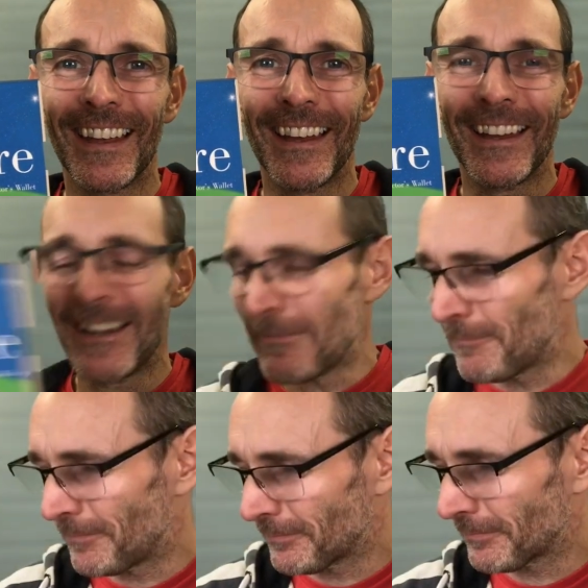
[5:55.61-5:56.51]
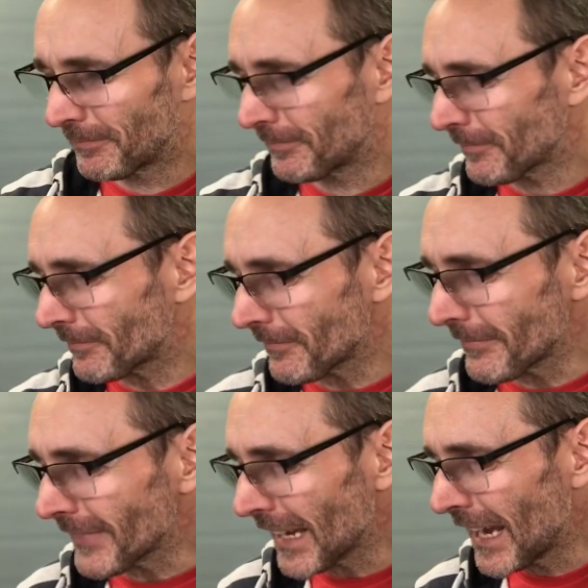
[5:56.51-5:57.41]
And
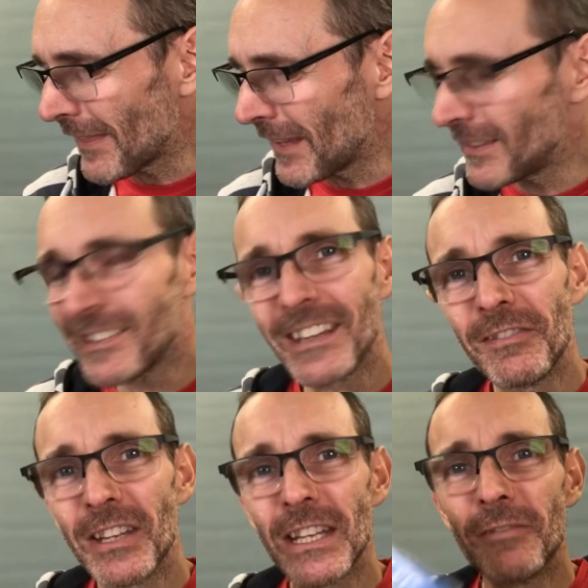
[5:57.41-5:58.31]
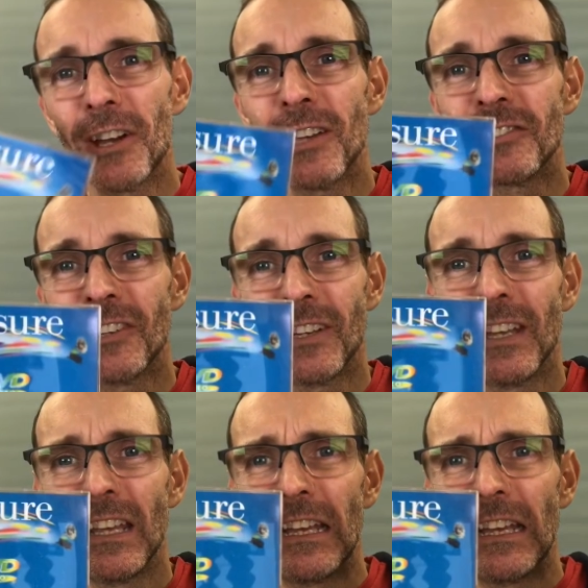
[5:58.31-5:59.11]
then the DVD version